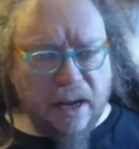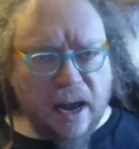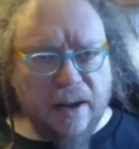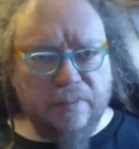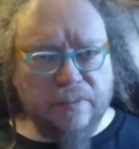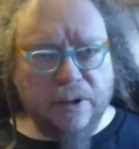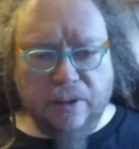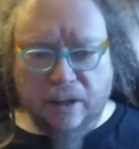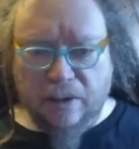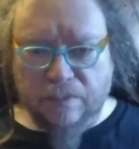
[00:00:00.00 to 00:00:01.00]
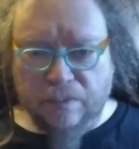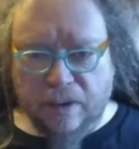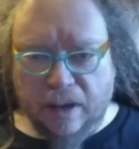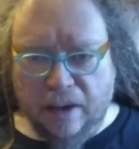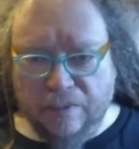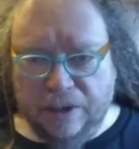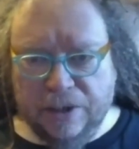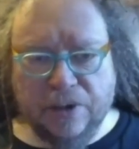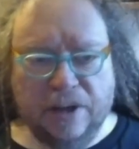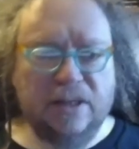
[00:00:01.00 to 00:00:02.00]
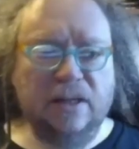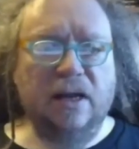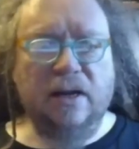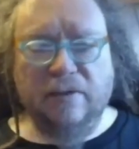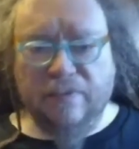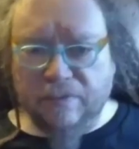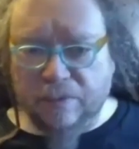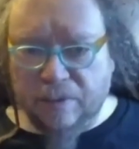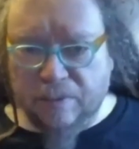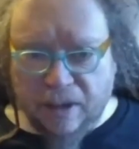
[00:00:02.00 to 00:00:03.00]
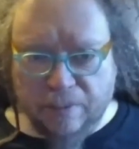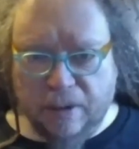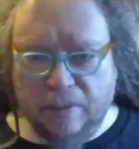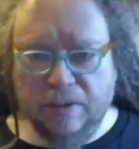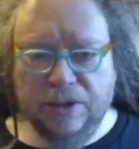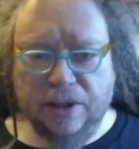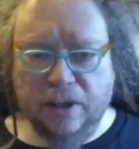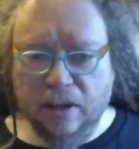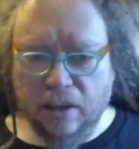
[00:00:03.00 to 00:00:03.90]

I totally rejoice in the idea of everyone being a publisher.